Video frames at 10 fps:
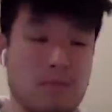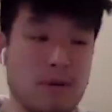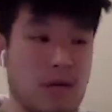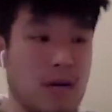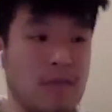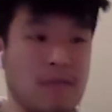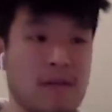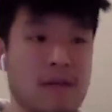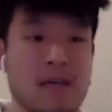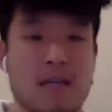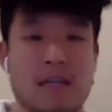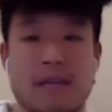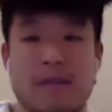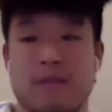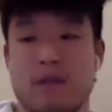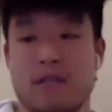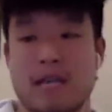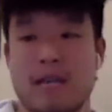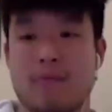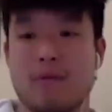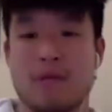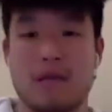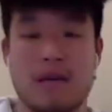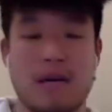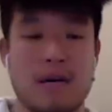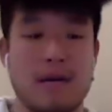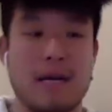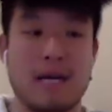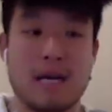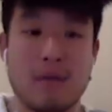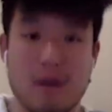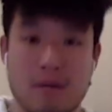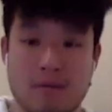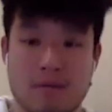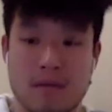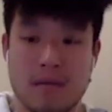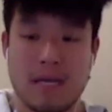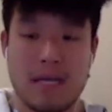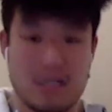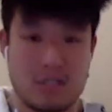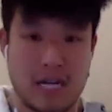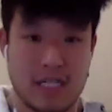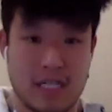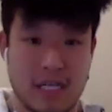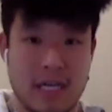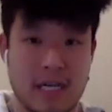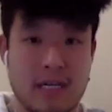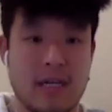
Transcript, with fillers: put off, like for example, uh, I come home and it's trash day